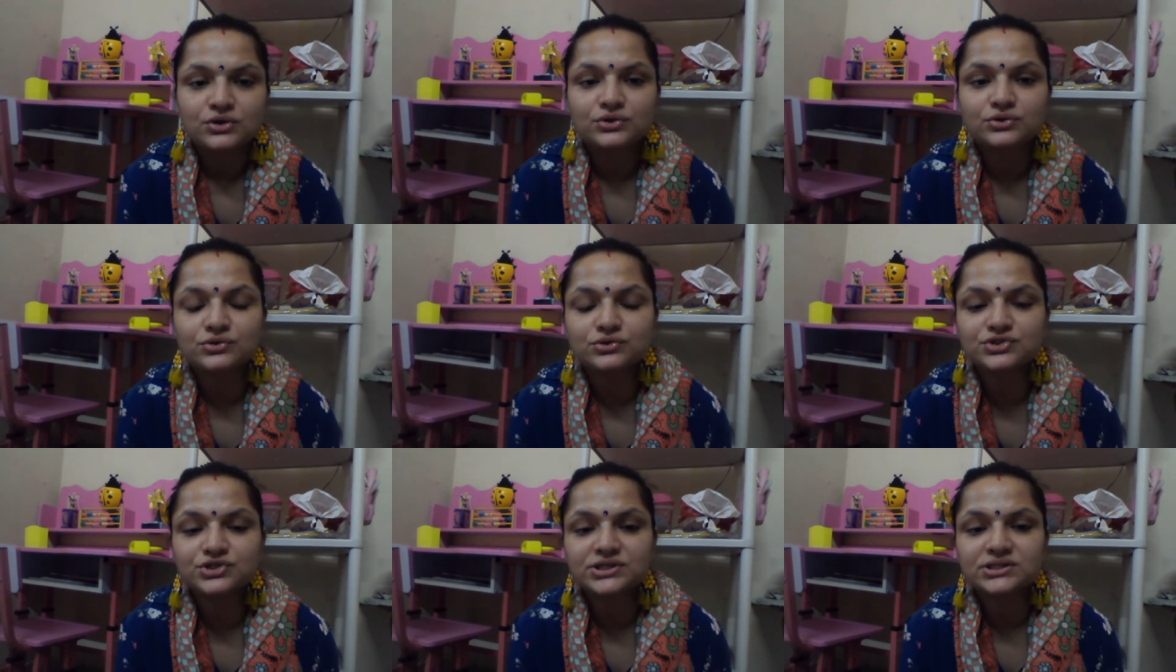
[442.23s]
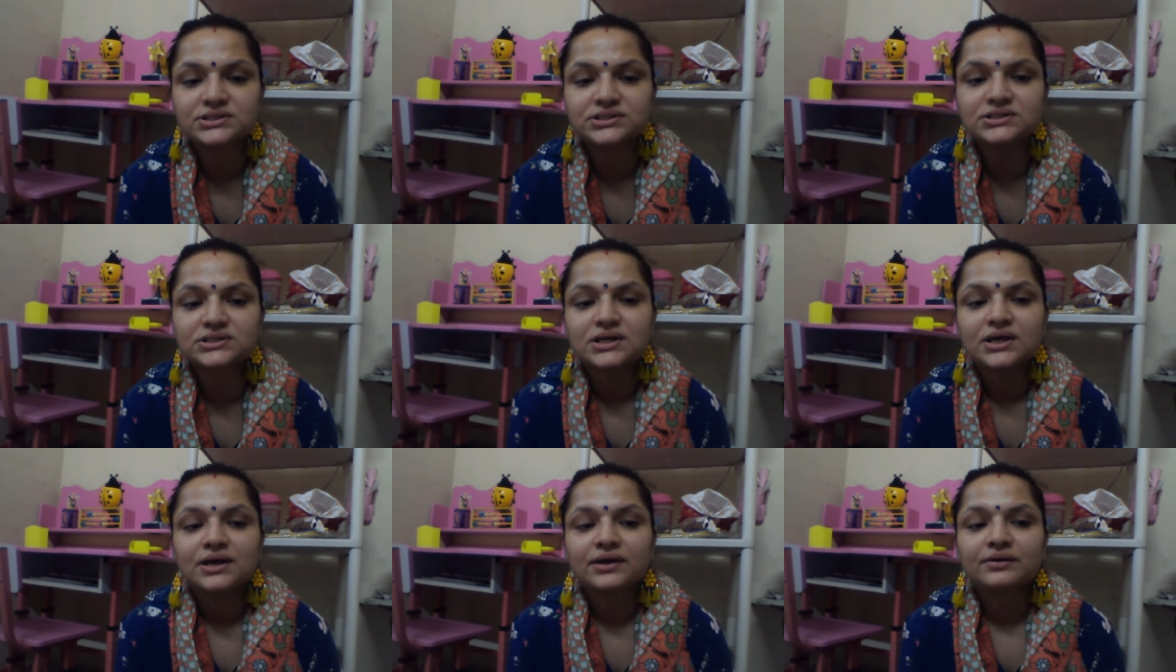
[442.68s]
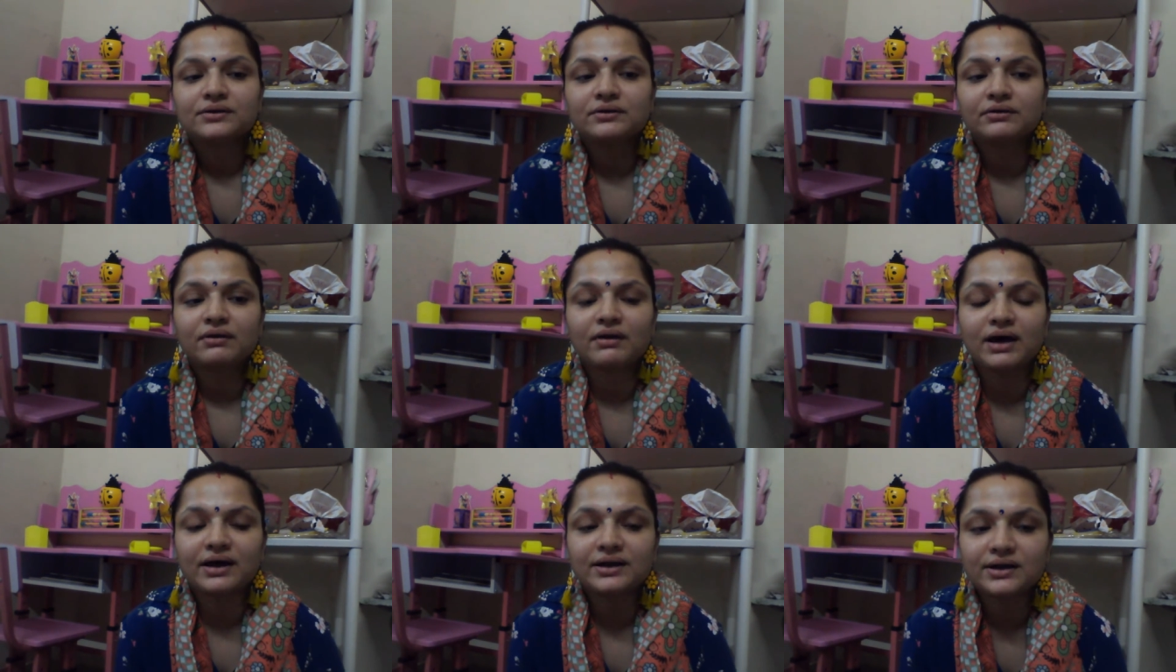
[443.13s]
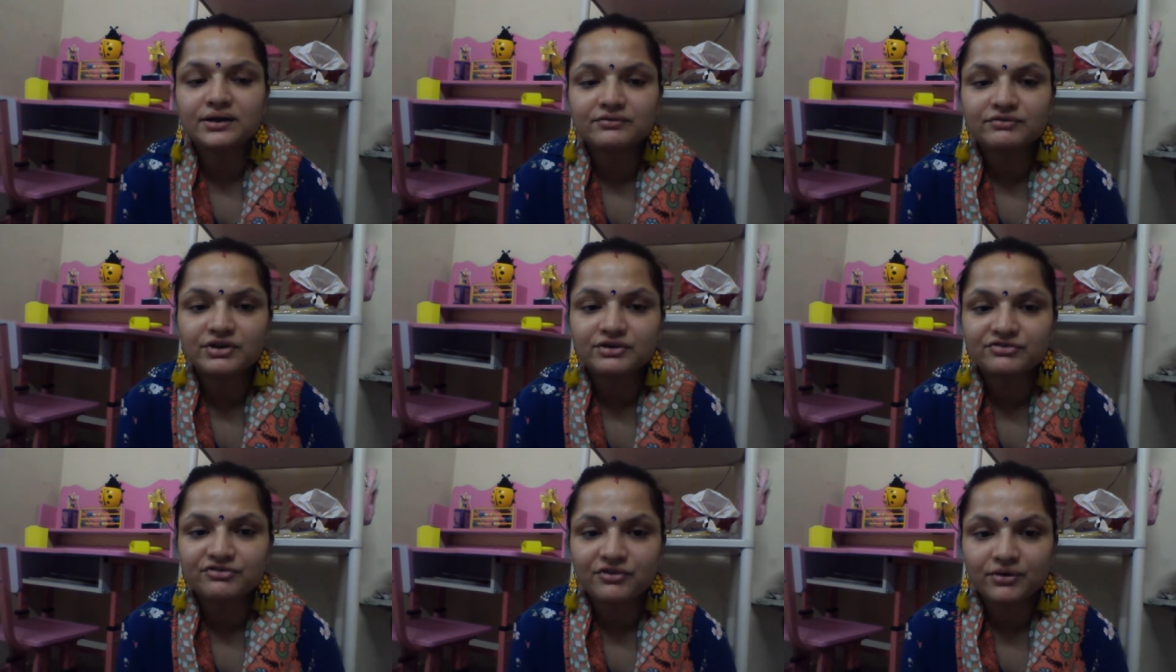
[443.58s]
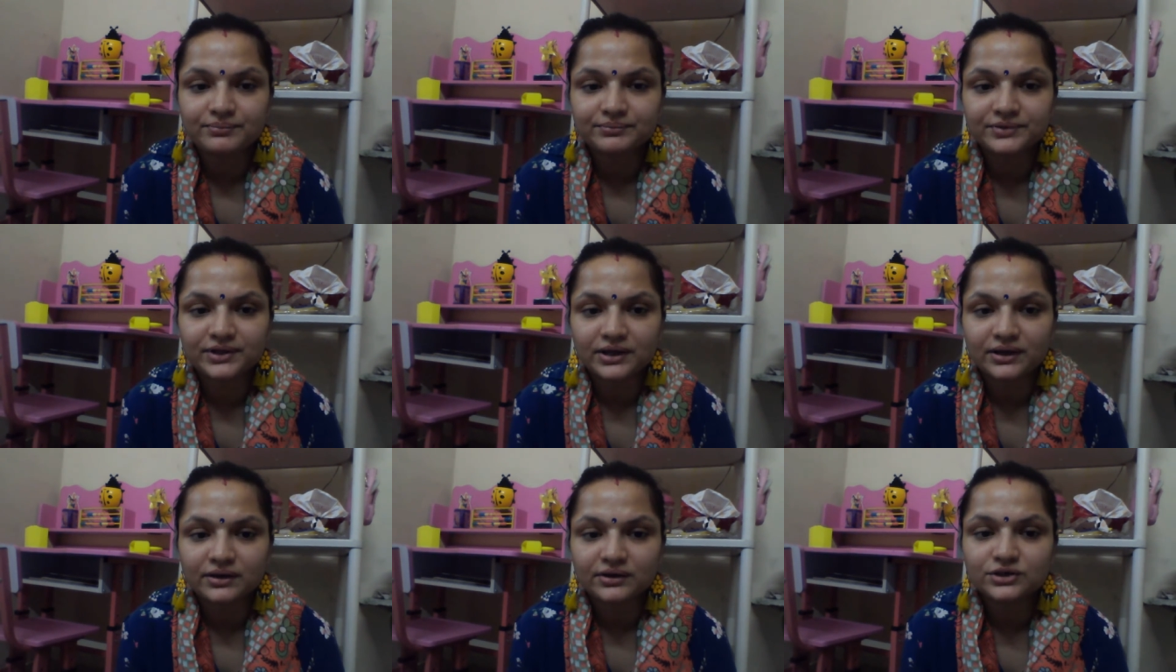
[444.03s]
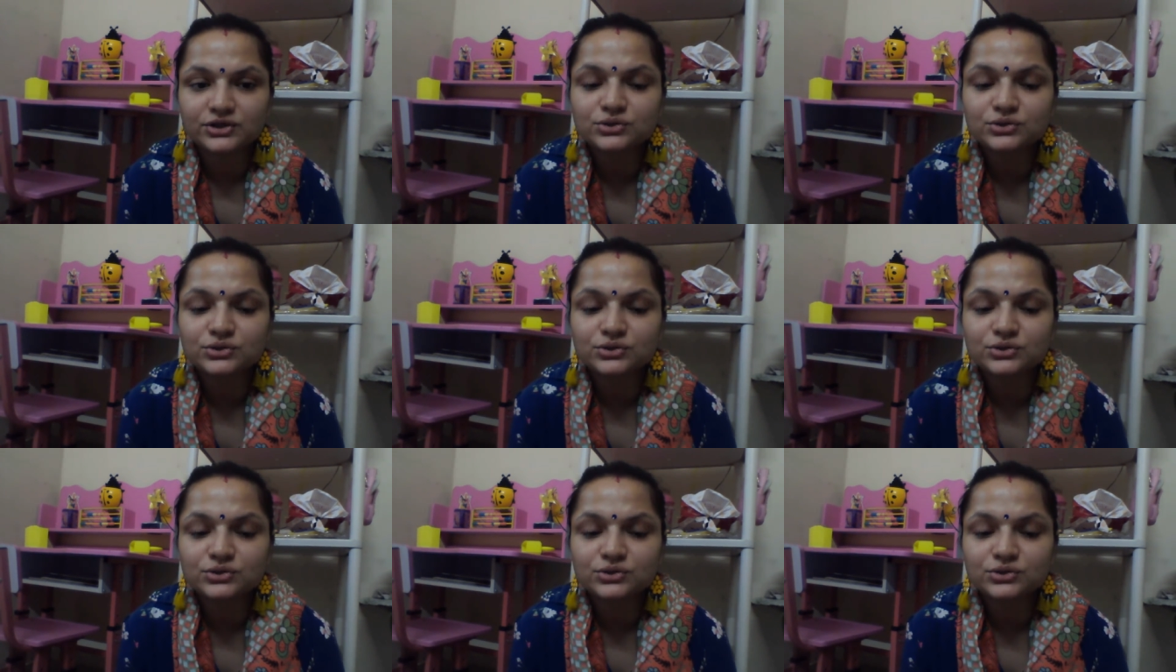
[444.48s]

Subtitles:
You just run away from there.